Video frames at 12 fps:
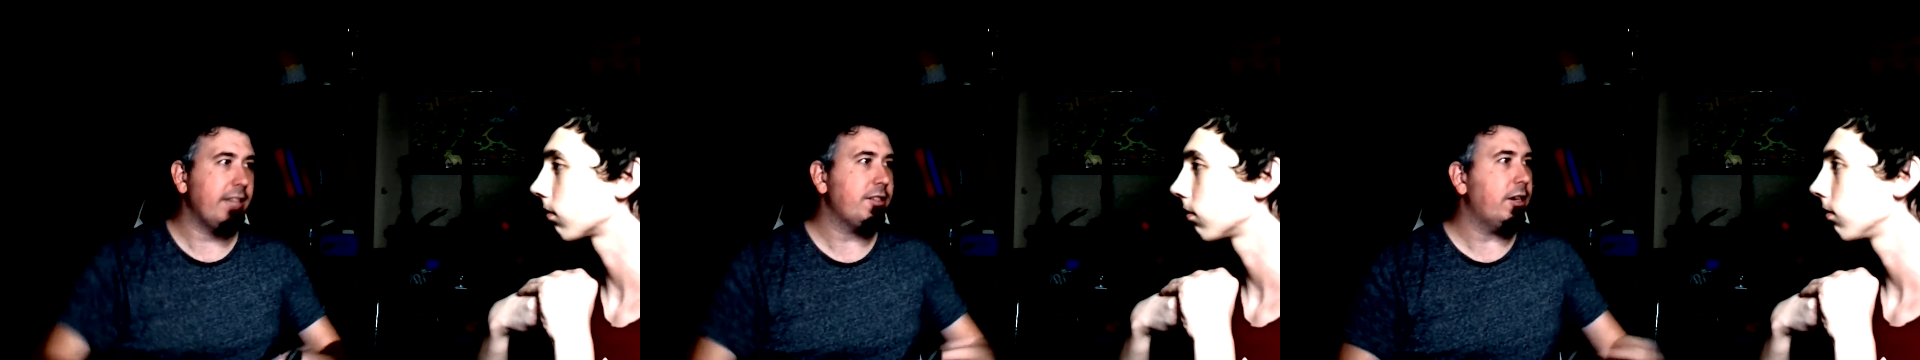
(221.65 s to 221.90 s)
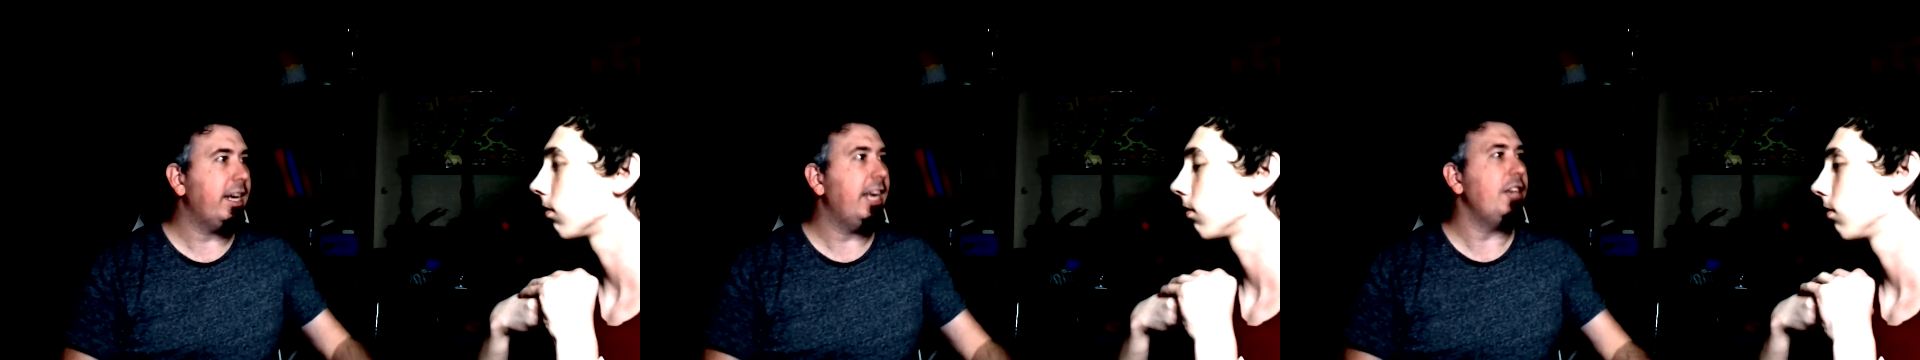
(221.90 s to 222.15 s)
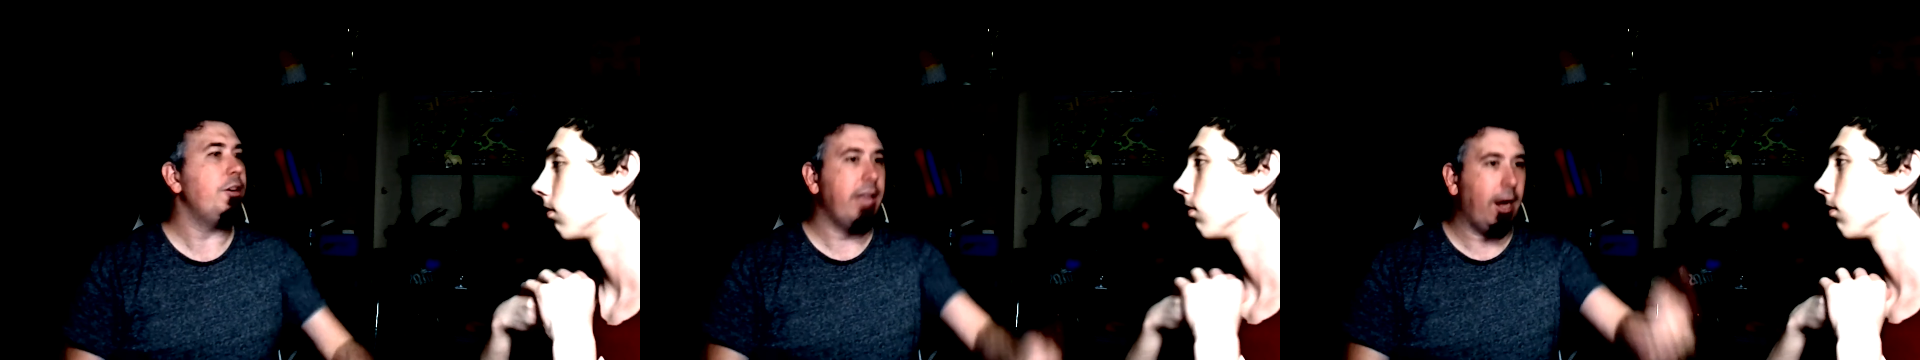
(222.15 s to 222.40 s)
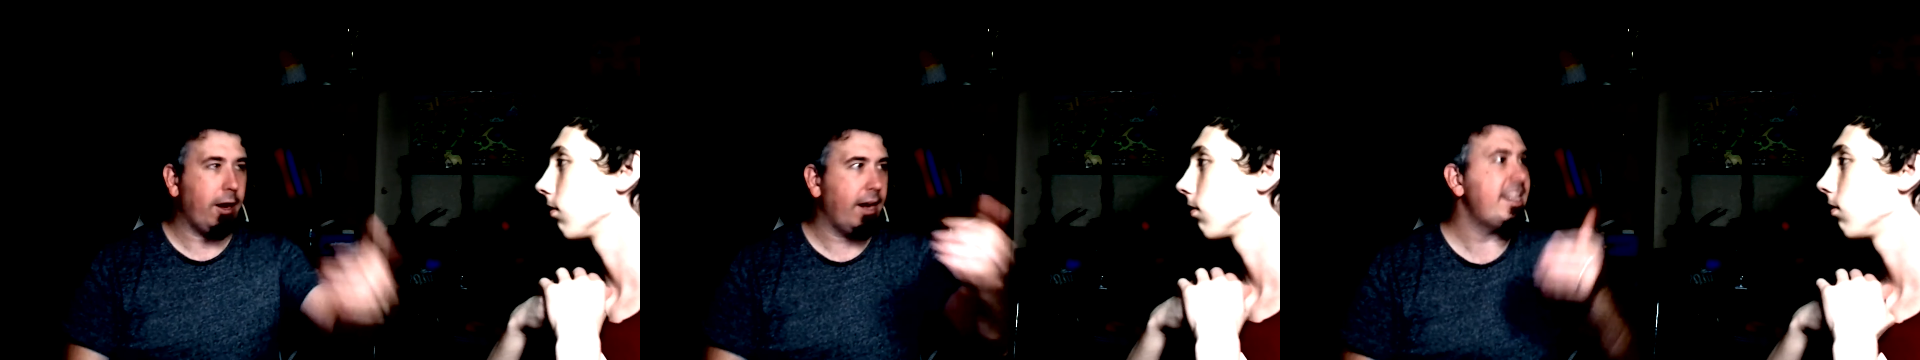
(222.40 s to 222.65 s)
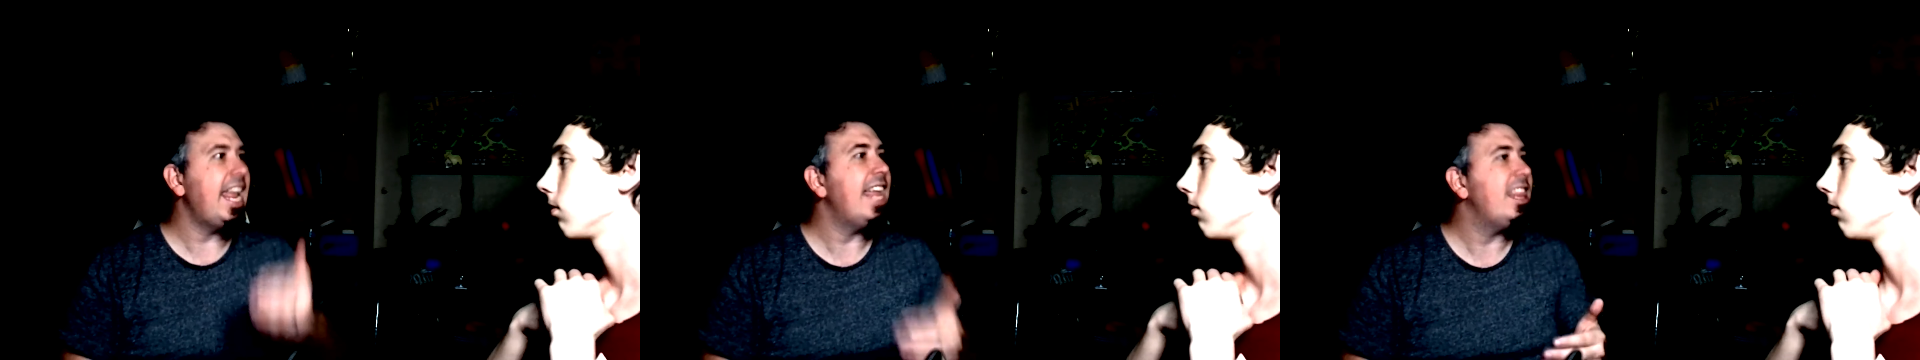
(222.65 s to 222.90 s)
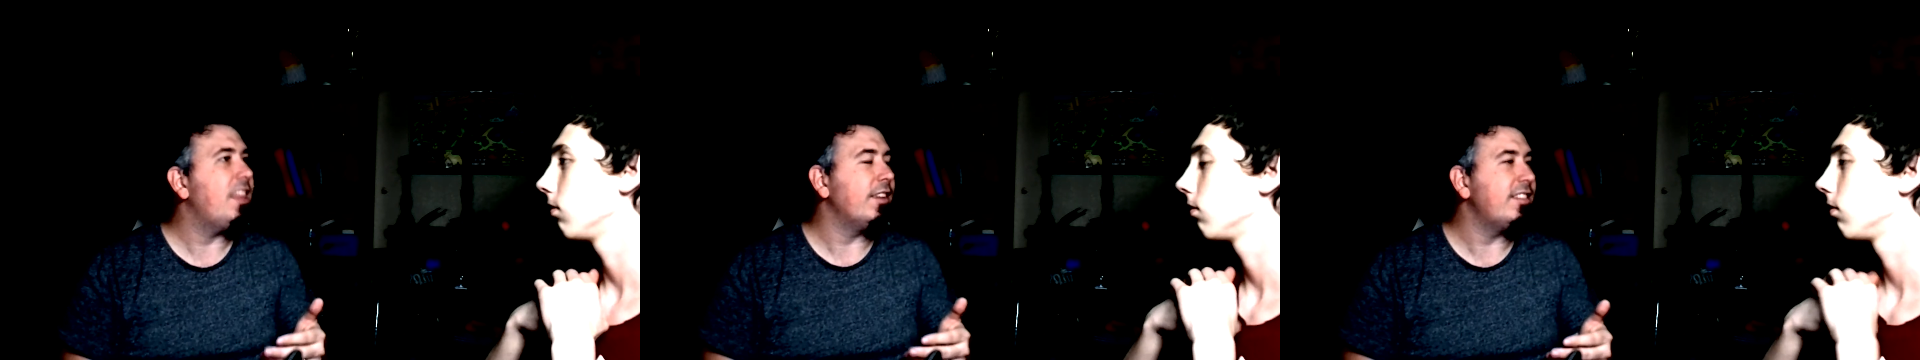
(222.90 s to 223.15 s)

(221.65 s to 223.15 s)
going to get you there in 1/10 of a